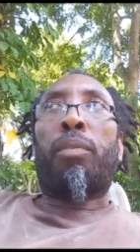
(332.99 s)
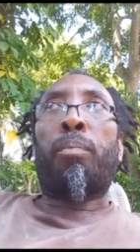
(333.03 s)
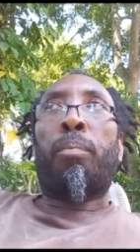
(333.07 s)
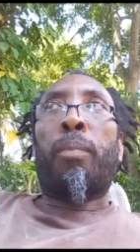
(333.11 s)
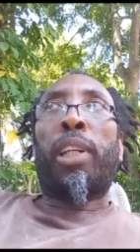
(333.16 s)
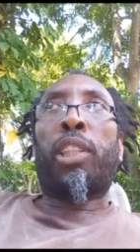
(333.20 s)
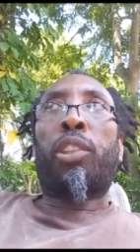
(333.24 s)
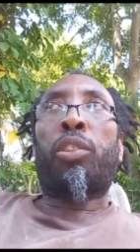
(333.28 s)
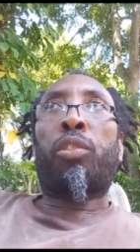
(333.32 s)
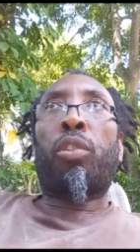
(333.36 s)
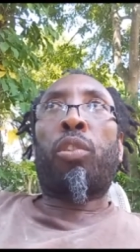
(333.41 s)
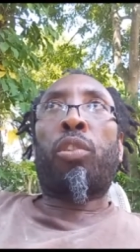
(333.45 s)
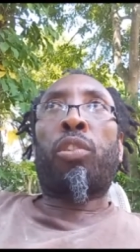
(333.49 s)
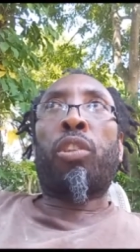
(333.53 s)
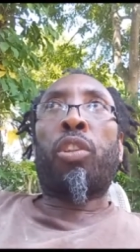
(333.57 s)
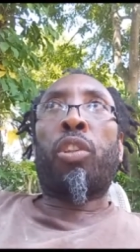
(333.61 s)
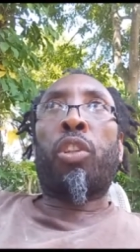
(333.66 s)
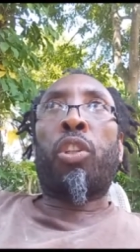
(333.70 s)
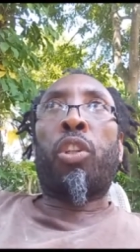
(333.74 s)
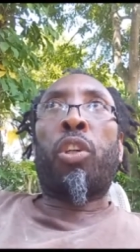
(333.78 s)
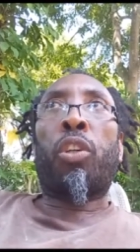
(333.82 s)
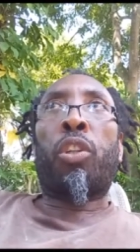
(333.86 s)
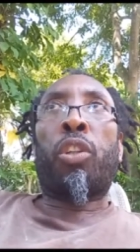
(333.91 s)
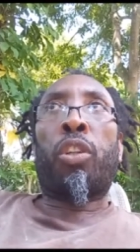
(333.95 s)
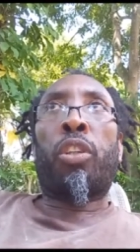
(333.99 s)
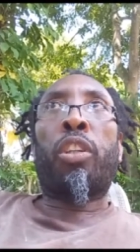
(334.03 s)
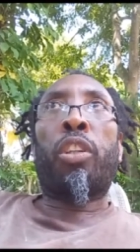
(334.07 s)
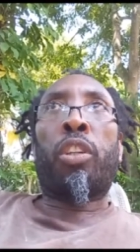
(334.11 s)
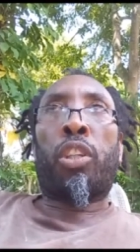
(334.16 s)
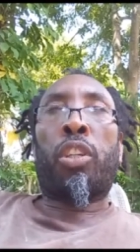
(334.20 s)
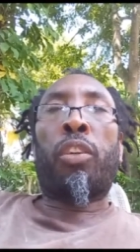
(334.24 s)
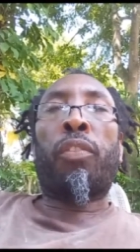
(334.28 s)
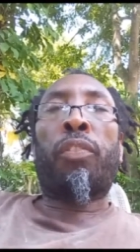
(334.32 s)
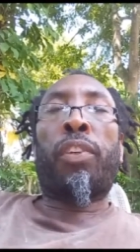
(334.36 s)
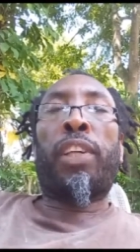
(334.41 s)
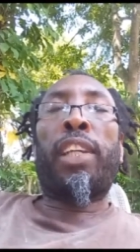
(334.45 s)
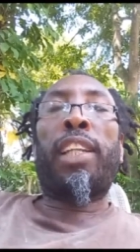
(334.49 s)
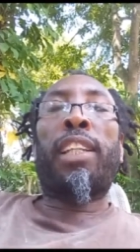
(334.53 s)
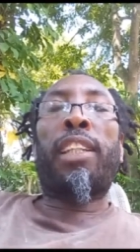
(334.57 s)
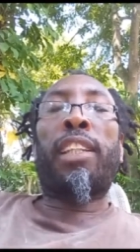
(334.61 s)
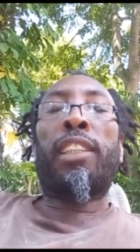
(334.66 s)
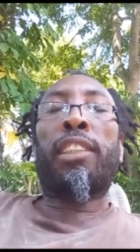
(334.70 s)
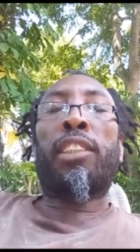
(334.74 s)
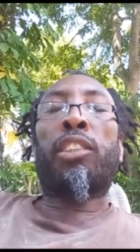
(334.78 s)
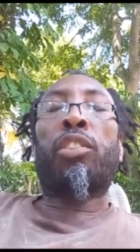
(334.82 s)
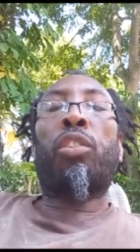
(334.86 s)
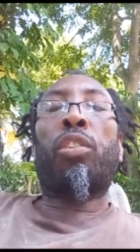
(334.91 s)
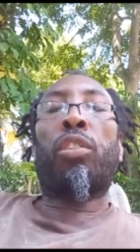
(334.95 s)
make sure you, you, you, your feeling
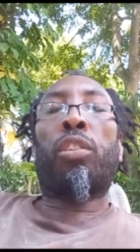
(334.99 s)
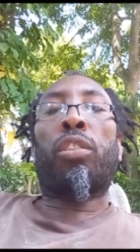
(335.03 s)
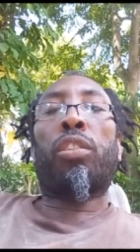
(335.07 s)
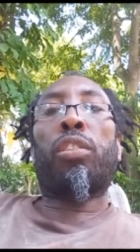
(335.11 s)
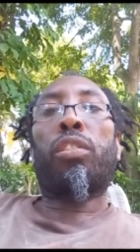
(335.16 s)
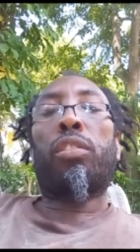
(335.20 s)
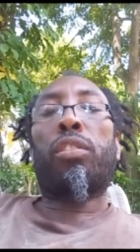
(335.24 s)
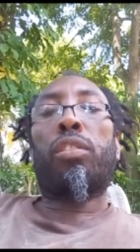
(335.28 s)
is good.